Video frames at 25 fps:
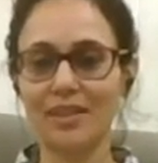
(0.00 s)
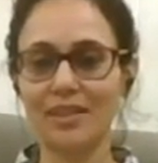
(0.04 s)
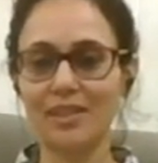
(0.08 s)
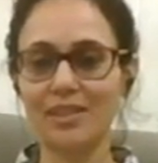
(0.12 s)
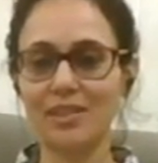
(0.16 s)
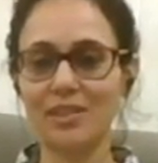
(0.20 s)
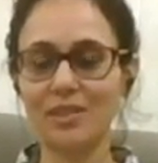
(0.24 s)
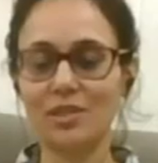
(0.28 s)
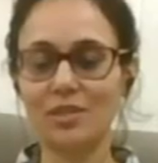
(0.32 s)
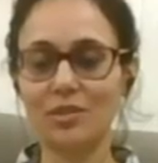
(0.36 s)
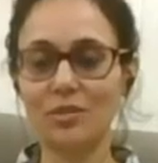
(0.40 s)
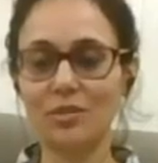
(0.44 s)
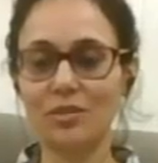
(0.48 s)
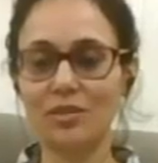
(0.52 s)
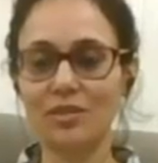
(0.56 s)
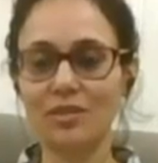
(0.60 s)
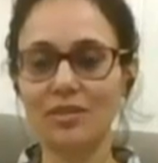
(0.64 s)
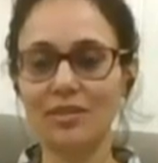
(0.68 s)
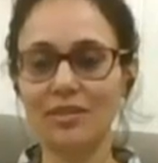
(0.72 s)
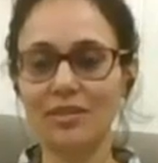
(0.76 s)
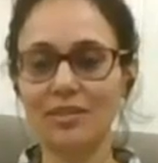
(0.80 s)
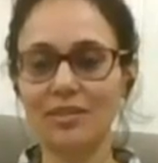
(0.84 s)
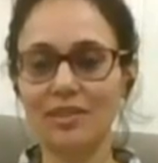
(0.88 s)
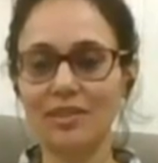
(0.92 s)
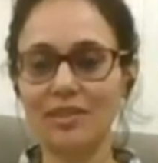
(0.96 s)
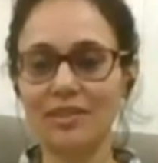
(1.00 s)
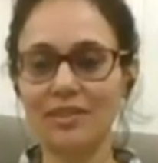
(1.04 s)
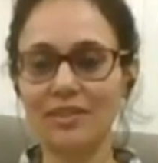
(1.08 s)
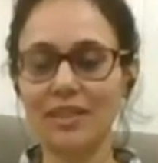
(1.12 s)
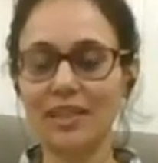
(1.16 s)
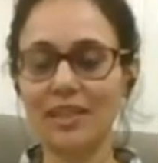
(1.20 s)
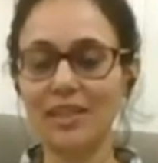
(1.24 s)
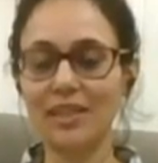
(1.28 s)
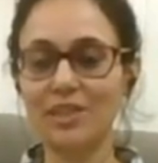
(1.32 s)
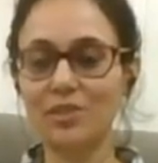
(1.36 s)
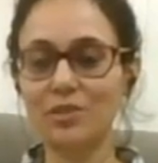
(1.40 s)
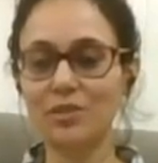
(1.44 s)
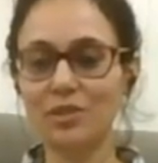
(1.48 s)
So
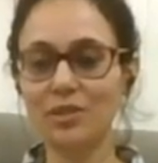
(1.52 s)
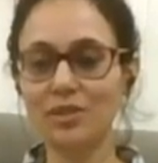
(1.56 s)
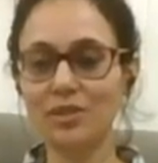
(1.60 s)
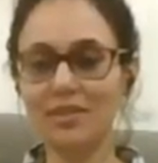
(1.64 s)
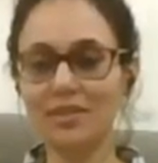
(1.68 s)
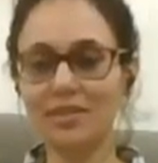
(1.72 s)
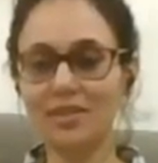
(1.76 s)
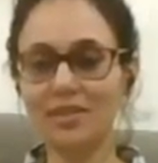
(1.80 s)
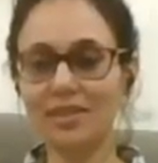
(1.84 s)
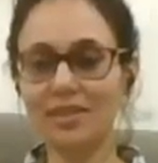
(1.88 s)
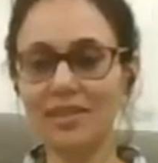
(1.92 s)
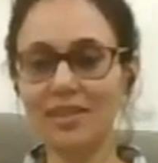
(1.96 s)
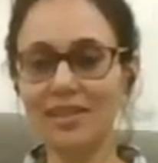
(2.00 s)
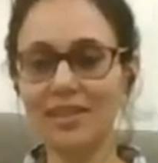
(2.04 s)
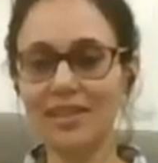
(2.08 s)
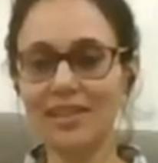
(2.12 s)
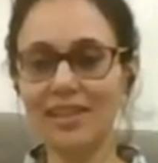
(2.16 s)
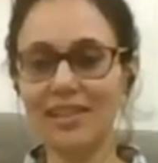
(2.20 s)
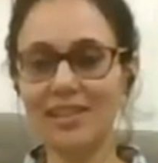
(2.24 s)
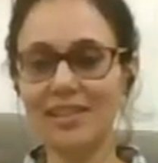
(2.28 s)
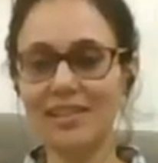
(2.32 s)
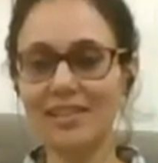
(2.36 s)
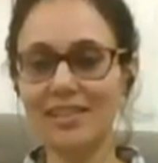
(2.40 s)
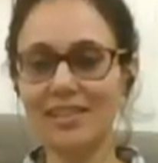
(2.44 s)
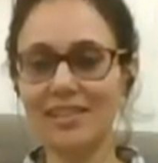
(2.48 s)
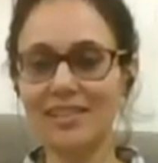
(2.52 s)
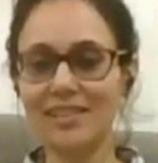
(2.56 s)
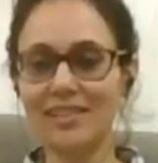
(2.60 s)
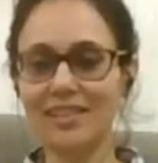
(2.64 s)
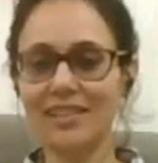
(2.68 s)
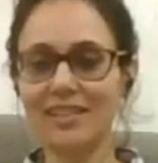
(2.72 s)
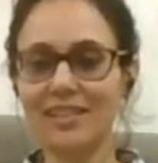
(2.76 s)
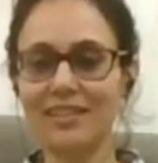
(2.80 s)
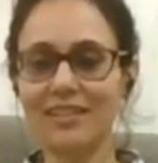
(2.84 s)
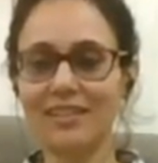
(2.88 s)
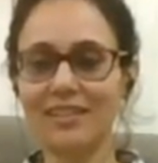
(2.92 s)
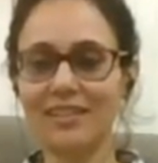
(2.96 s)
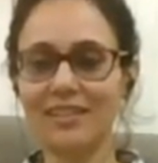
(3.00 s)
thank you, Gitika. Yes,
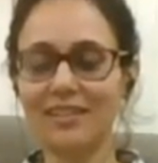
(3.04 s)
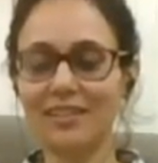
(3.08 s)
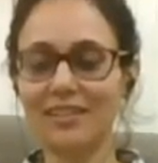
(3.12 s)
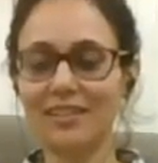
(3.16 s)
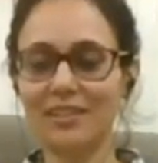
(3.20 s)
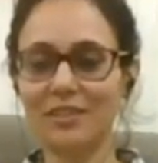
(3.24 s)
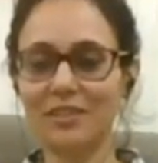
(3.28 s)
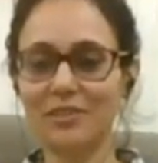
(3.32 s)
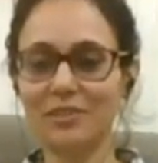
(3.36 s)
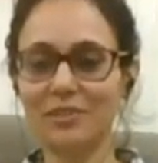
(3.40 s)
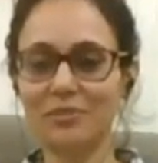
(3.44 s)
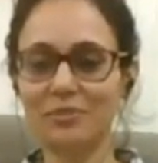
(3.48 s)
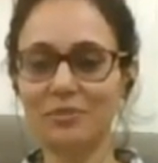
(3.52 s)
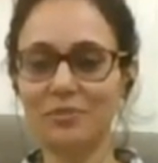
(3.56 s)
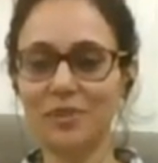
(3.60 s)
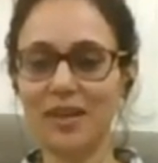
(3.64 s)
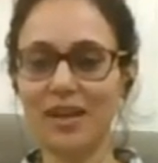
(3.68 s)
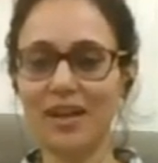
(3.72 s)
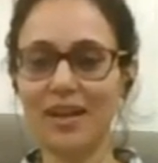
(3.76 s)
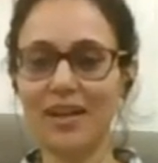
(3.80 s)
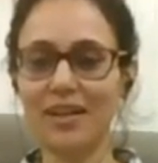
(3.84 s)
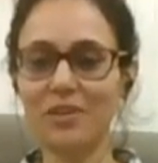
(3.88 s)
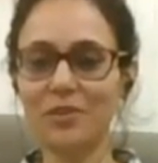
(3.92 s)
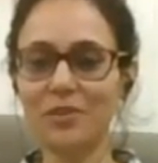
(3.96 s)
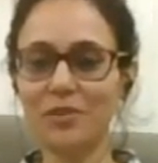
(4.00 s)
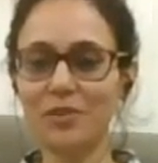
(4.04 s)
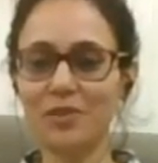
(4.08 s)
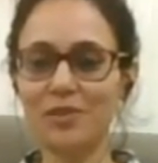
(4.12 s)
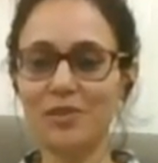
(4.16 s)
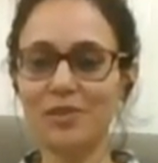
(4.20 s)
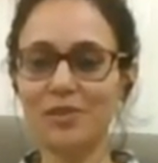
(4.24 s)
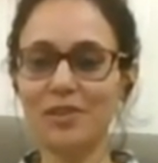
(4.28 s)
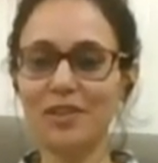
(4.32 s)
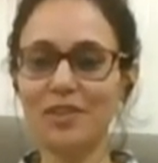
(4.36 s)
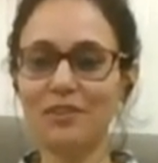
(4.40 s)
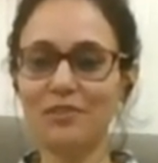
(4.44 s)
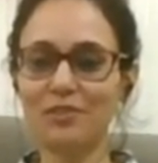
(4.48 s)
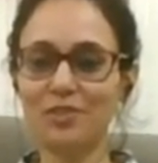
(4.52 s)
I
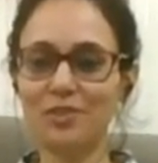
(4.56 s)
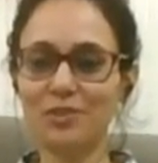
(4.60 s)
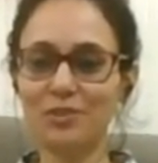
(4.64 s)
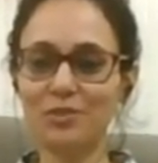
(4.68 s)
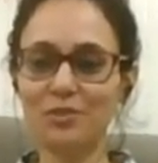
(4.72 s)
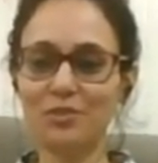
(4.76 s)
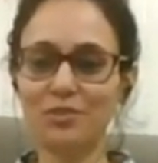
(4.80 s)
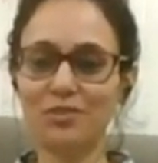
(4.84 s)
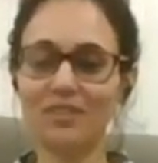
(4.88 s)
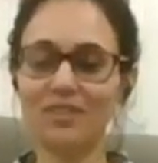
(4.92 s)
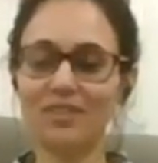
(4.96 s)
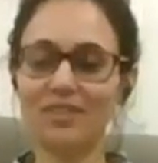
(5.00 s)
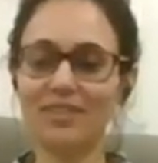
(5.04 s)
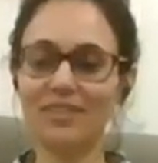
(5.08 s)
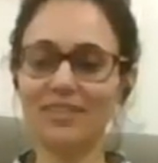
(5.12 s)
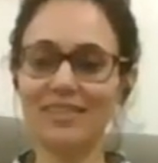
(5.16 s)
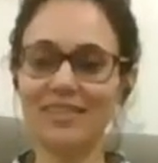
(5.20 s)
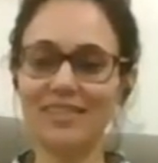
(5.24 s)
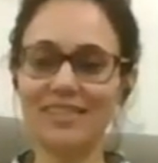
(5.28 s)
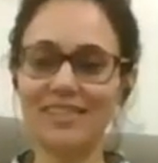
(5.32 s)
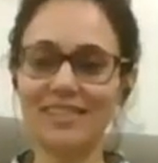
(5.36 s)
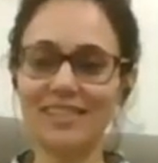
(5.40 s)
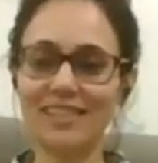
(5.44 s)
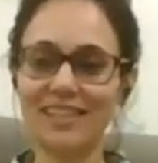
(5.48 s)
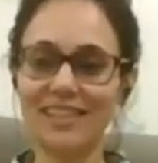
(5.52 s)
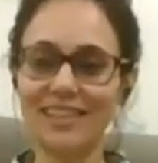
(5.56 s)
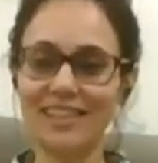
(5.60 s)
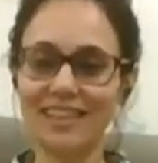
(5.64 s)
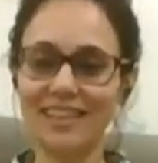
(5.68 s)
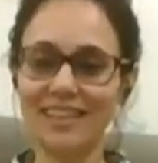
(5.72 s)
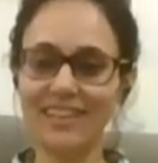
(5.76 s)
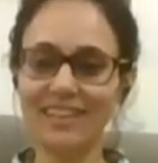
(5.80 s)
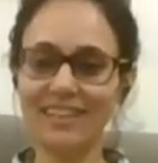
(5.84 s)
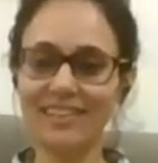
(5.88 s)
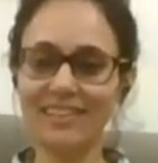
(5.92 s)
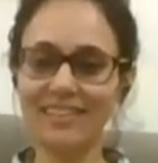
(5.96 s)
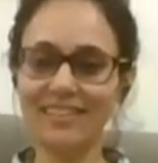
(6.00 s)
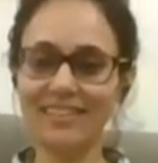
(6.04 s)
also love you, Dilse,
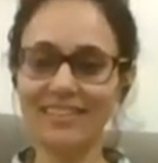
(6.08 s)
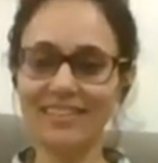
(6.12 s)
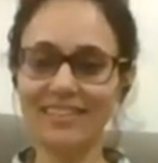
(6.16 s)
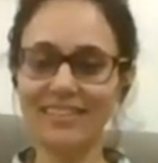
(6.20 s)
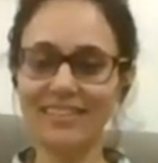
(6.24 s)
and